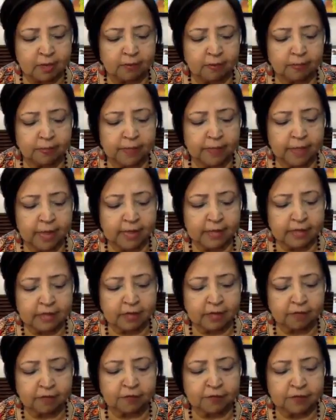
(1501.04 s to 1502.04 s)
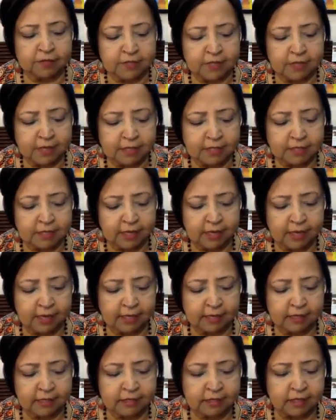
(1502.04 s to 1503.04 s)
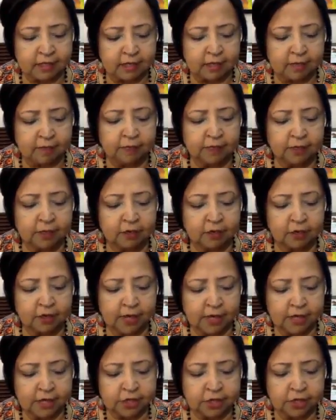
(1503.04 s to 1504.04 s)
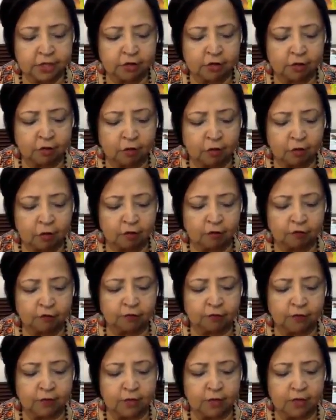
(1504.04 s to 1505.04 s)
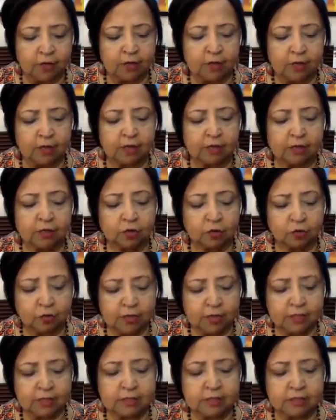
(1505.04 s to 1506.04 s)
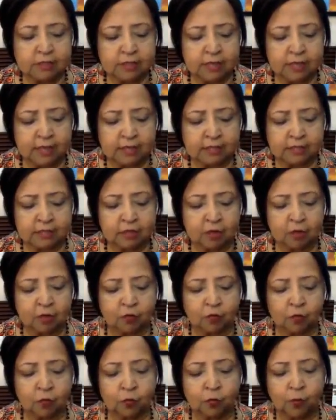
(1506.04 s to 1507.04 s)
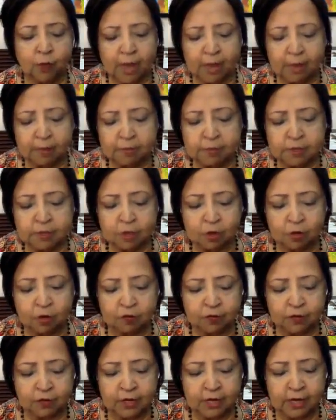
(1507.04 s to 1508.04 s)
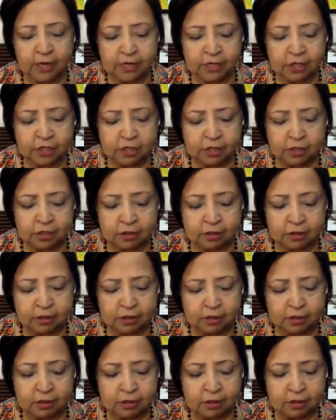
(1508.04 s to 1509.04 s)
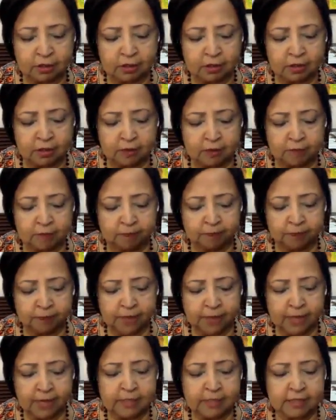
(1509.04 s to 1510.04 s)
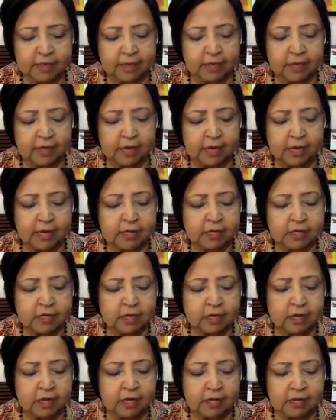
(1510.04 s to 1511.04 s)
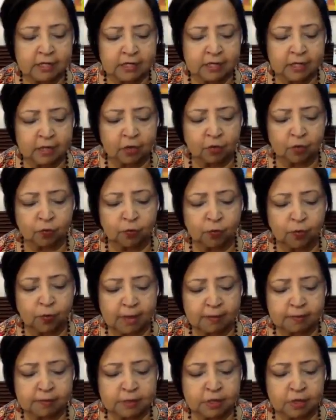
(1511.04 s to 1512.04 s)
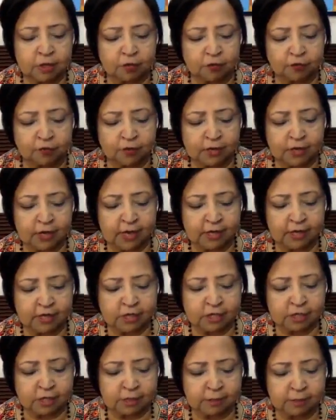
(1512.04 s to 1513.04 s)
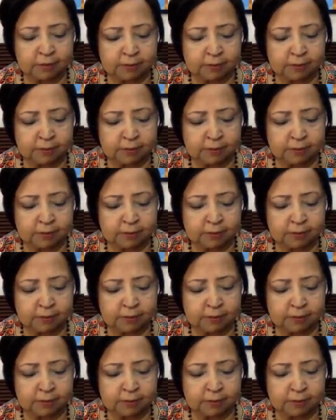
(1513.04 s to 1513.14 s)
that facilitates the creation of 3 sets of webs of connection. And it's like an interlacing of webs of connection.